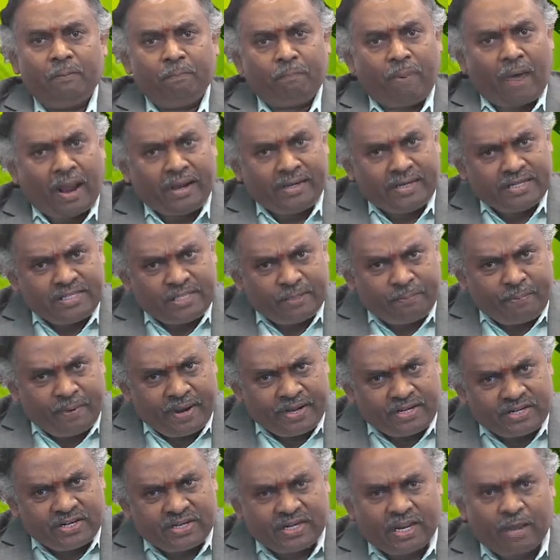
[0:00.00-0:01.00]

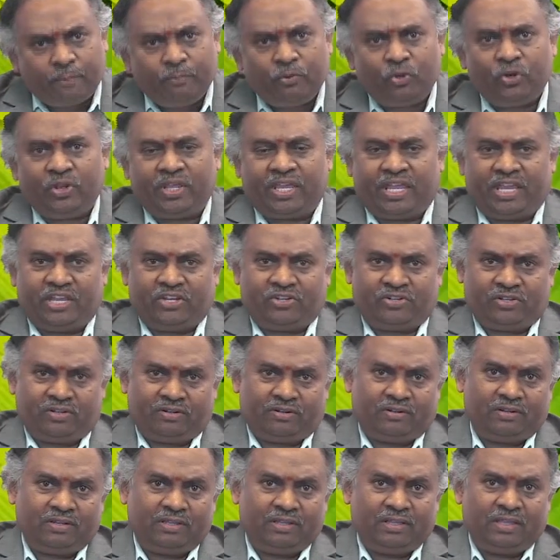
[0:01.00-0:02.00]
Participatory
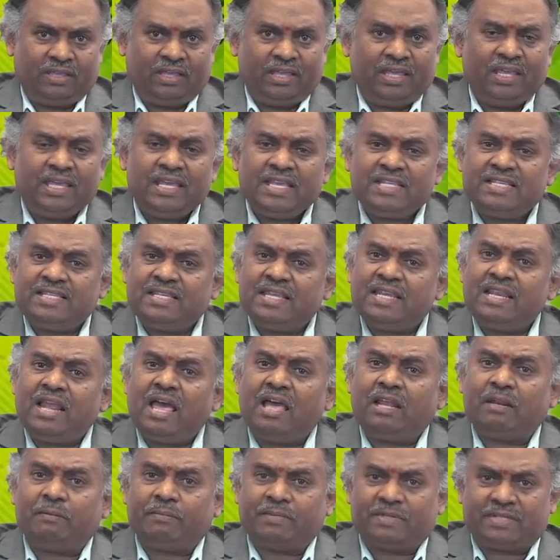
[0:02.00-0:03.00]
communication is
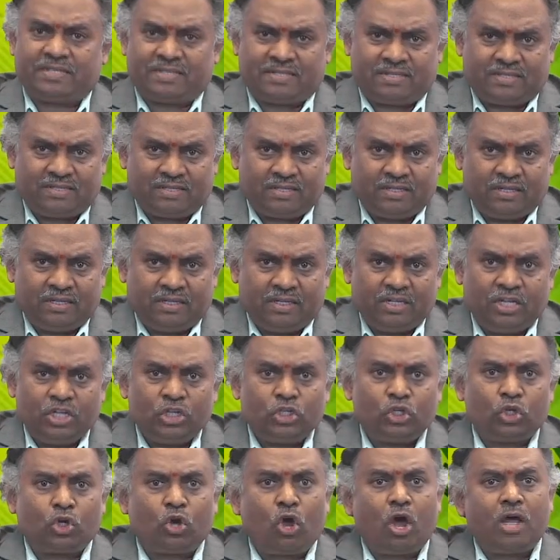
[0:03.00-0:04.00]
synonymous
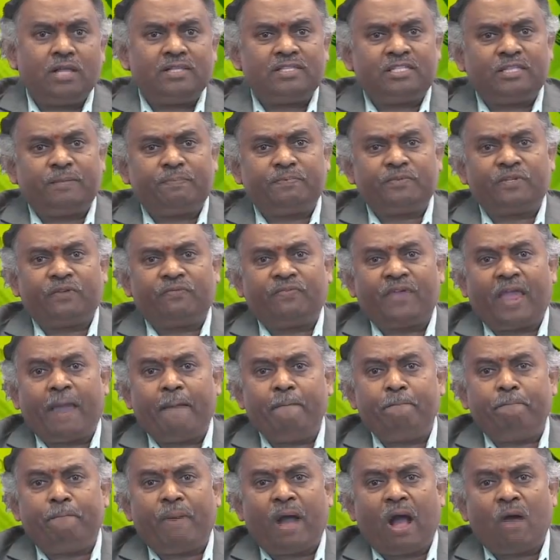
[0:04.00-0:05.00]
to concepts of
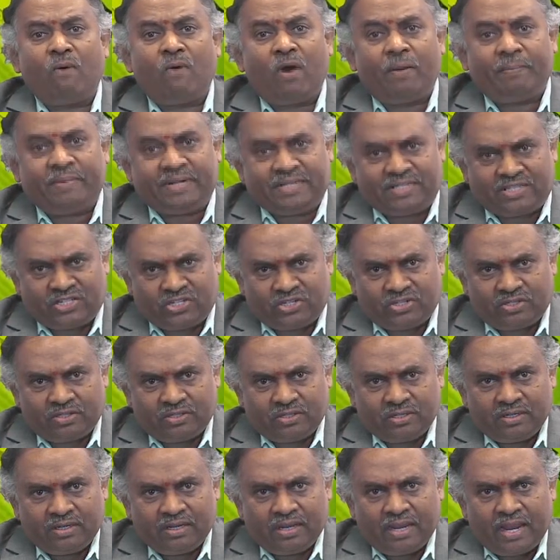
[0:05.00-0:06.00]
empowerment
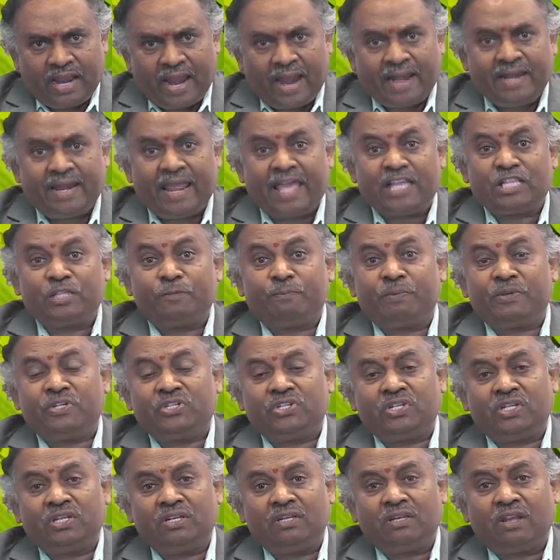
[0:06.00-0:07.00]
and
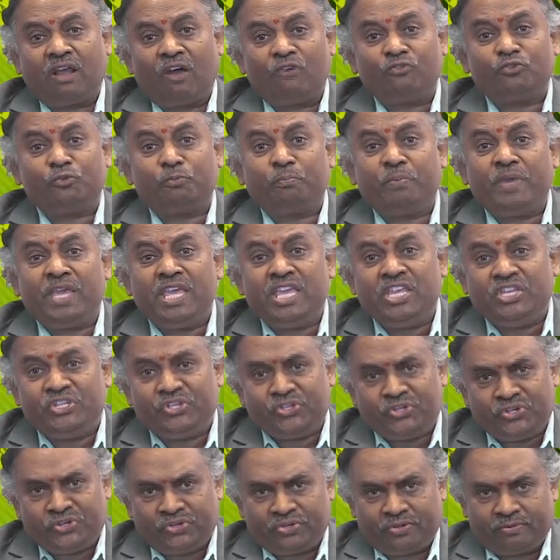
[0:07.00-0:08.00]
expression of
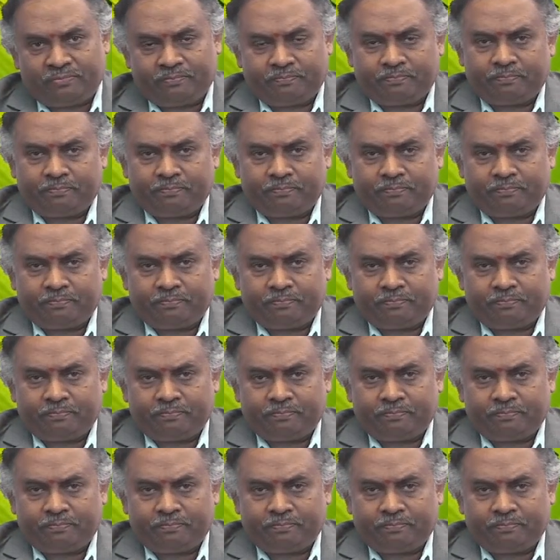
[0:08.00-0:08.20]
speech.